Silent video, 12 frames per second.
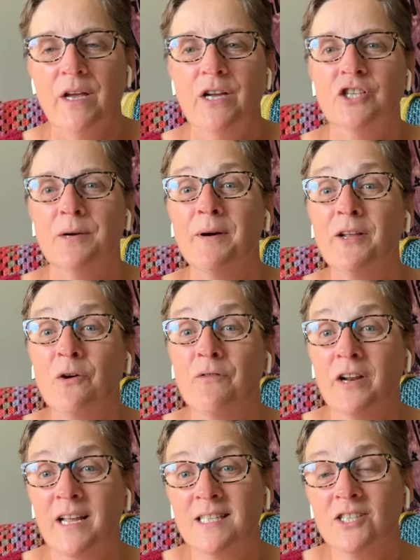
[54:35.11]
Jump on over
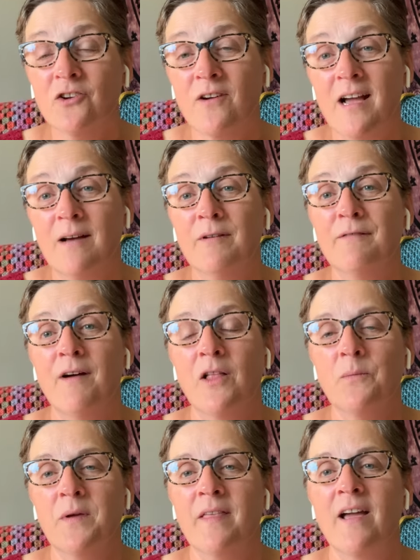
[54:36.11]
to Instagram and follow
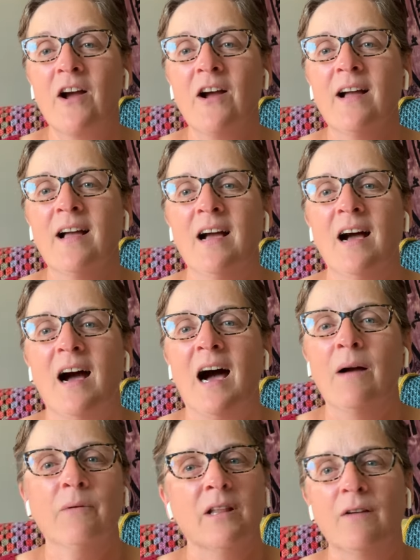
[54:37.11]
me there.
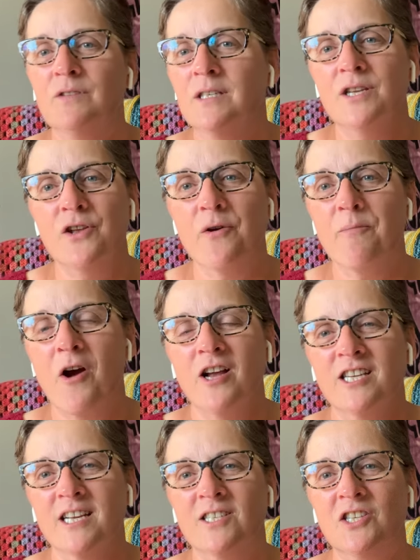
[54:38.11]
I would love to see your
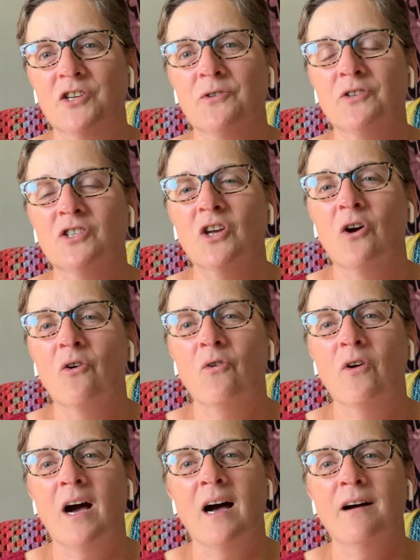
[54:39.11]
projects too. So
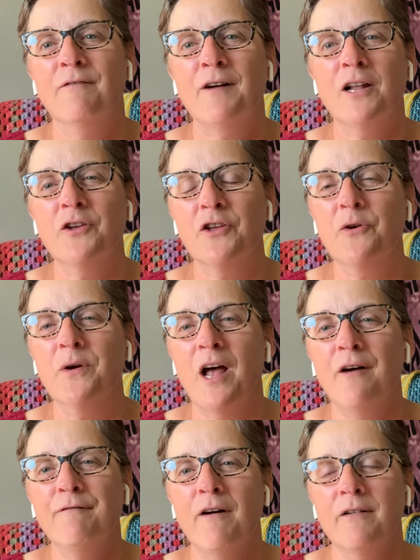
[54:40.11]
uh, follow you and I'll
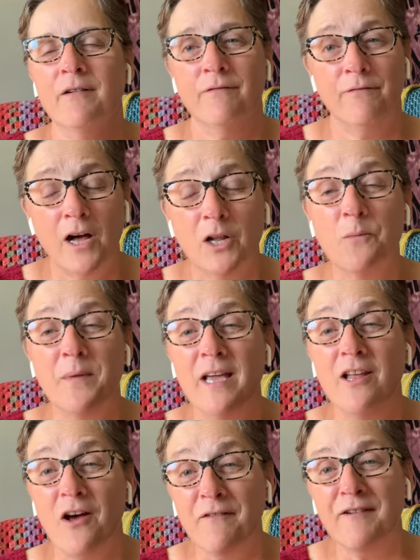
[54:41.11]
fo follow me
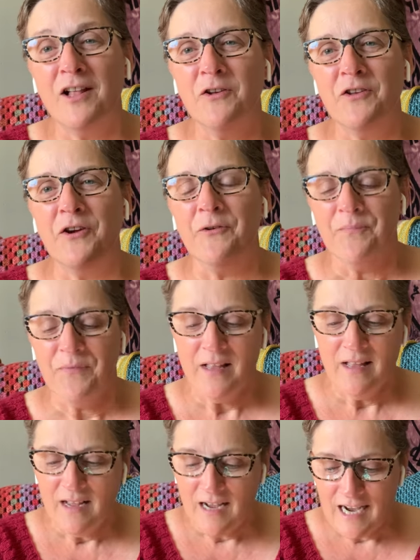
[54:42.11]
and I'll follow you.
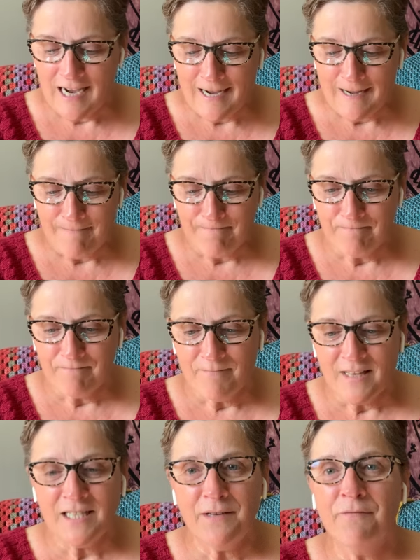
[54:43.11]
Um,
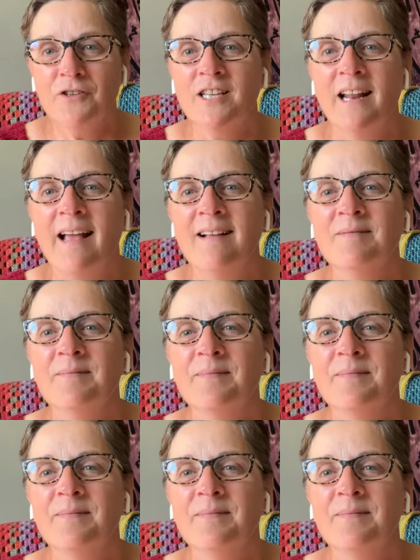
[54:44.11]
that's it for today.